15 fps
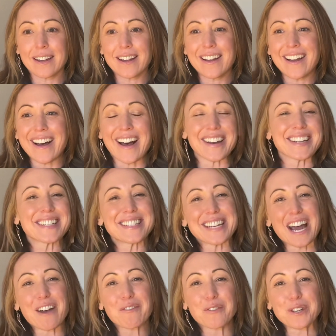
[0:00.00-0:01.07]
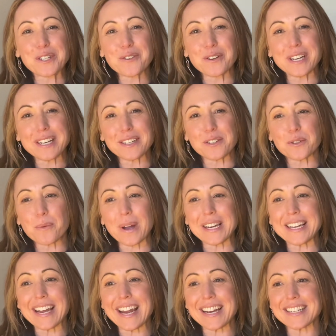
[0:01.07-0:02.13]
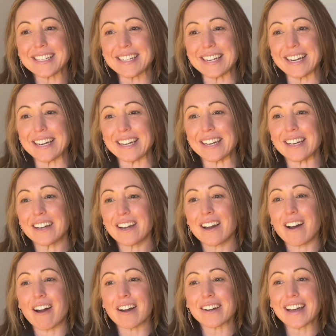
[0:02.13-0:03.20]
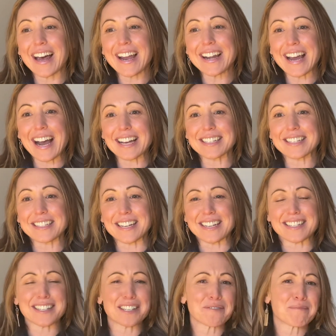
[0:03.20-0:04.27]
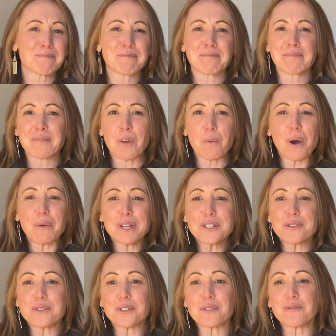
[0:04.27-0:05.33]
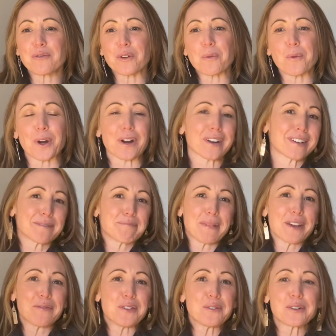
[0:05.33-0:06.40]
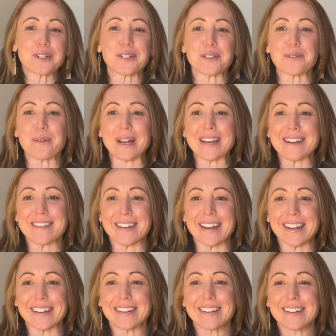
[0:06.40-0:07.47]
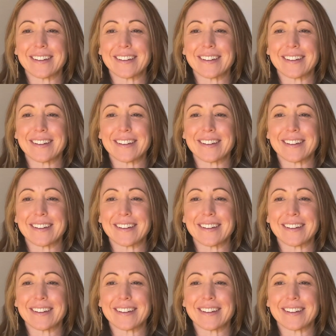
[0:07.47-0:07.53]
On a staff retreat in 2018, our guide asked us, "What would you do for work if you could do anything?"